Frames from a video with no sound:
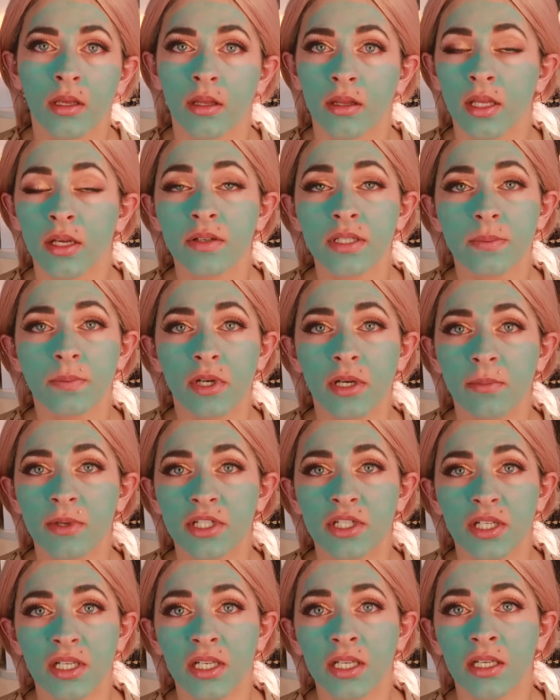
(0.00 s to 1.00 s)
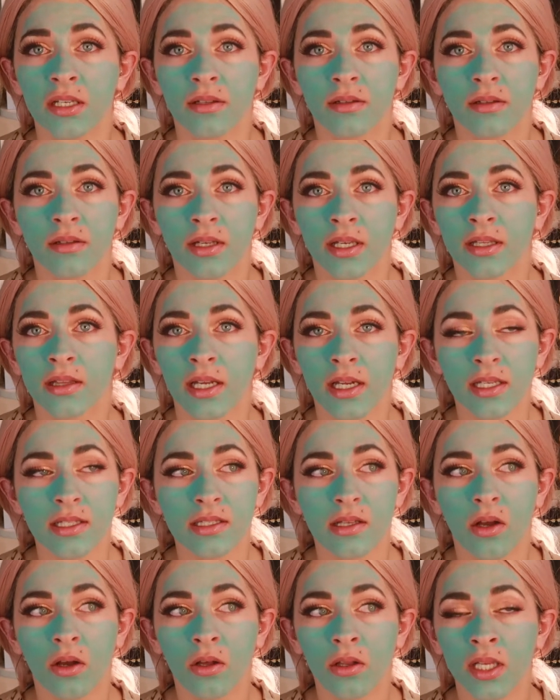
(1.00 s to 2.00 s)
and that was pretty much it. Like that
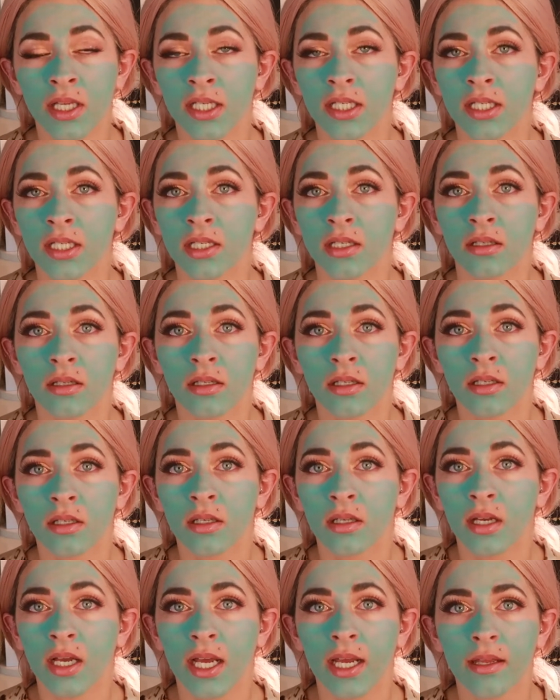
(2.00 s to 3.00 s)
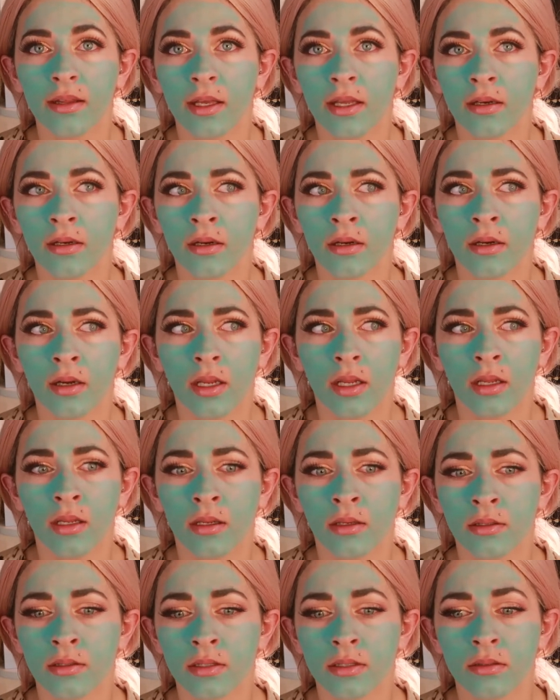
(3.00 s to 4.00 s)
is all I did. Eyeliner
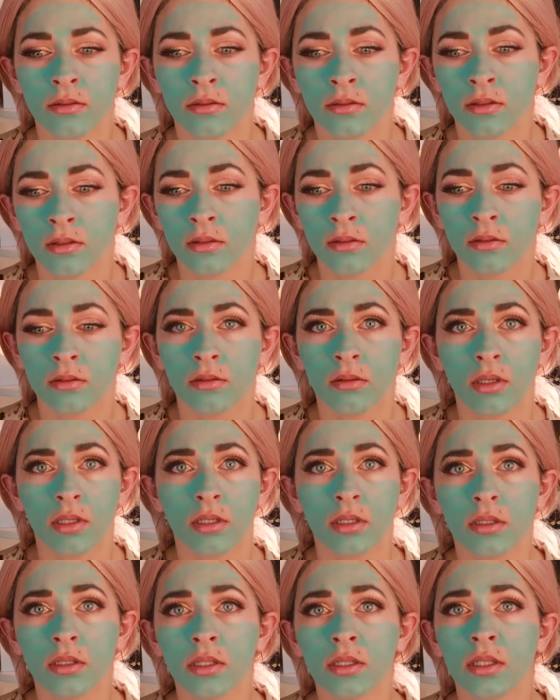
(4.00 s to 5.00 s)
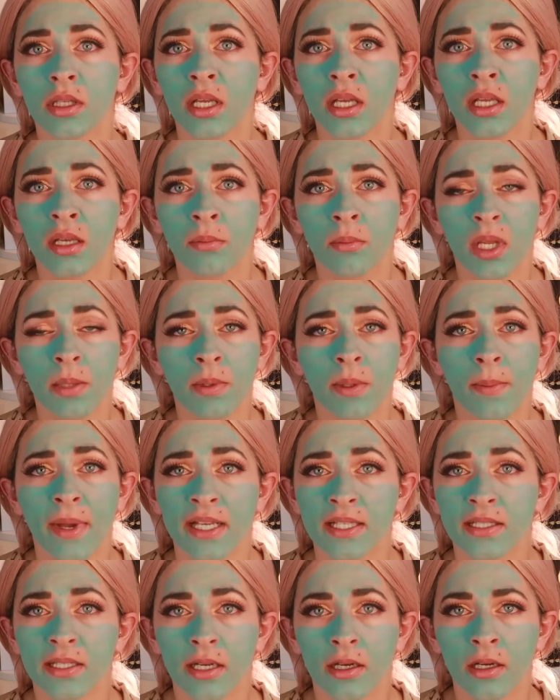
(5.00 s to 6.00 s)
and on a good day, maybe
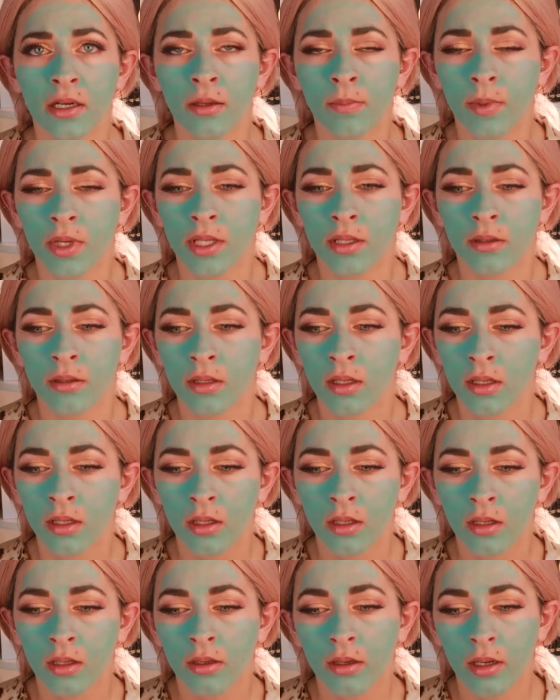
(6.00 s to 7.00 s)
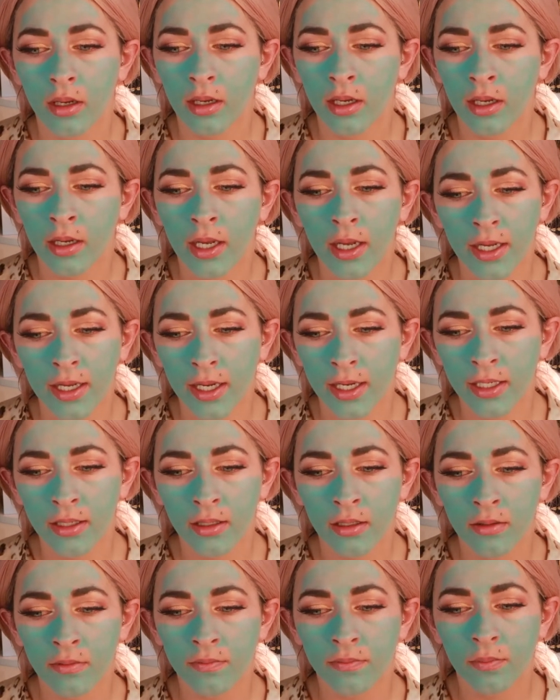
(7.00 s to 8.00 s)
mascara, but uh, I kind
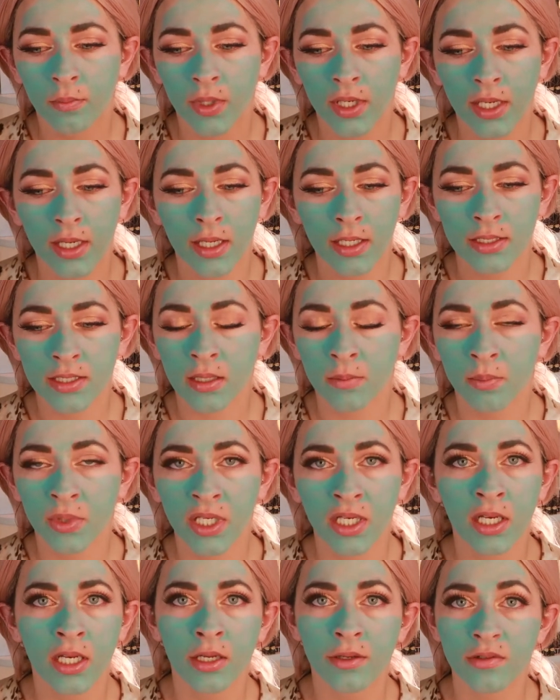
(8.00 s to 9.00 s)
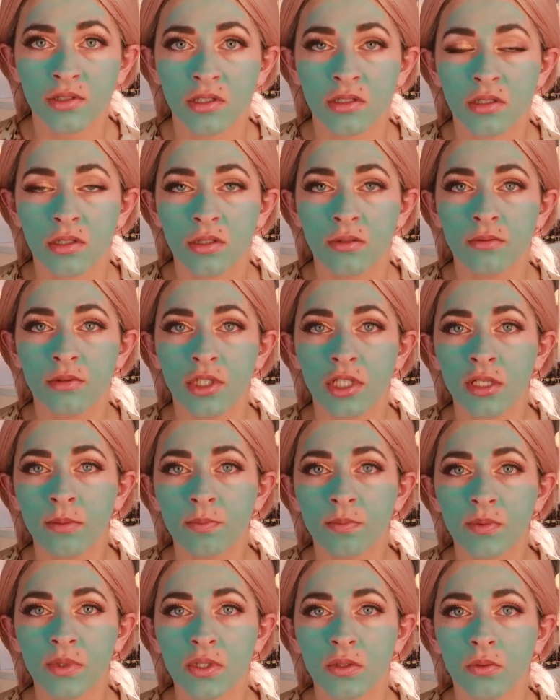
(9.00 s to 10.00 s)
of, when I got into competing, I was just too
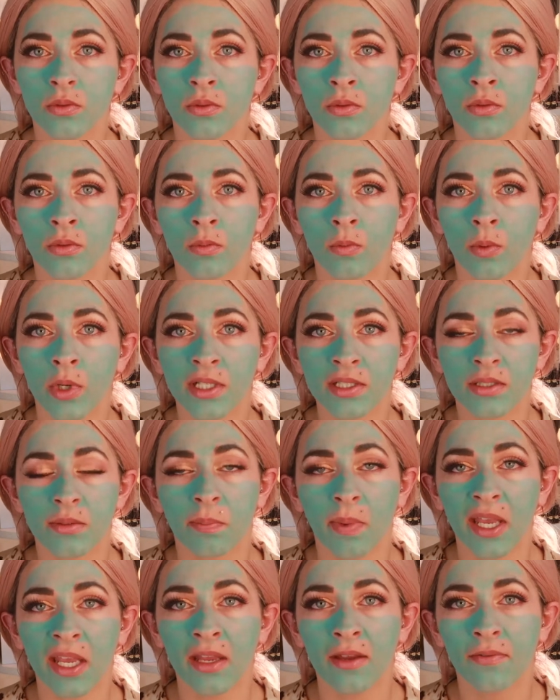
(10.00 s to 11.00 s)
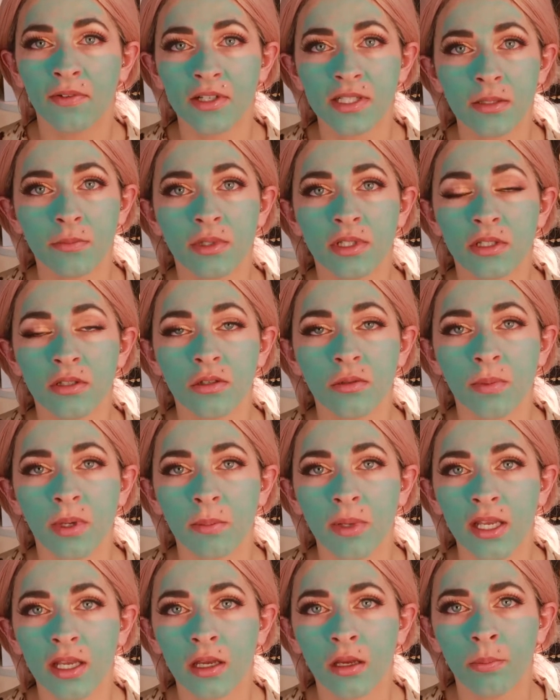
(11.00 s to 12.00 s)
cheap to want to pay for someone to do
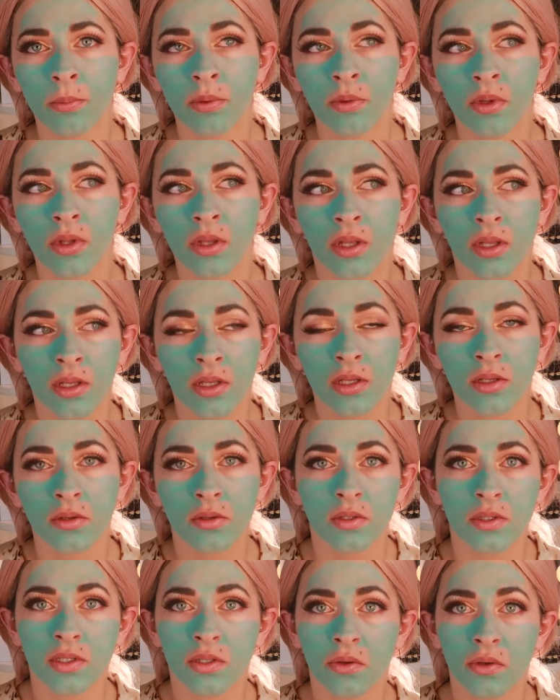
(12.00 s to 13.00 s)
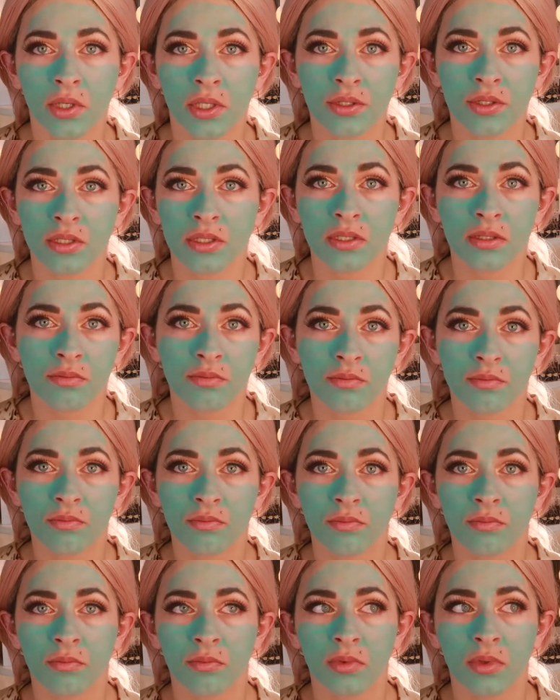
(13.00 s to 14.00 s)
my makeup. So I just
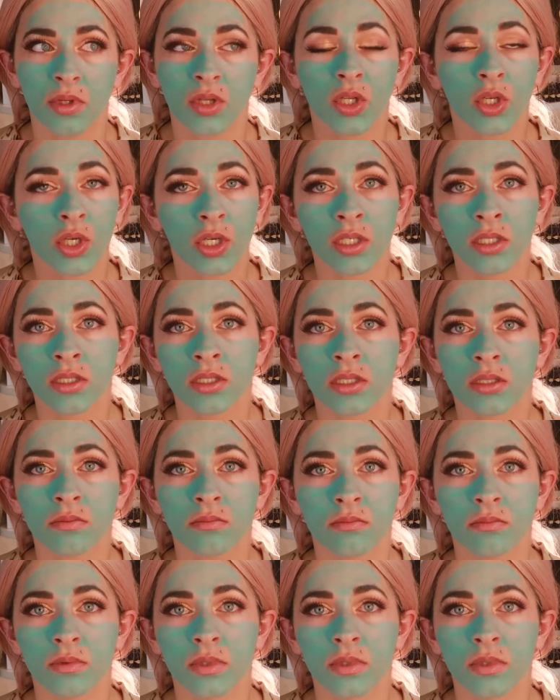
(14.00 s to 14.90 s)
learned,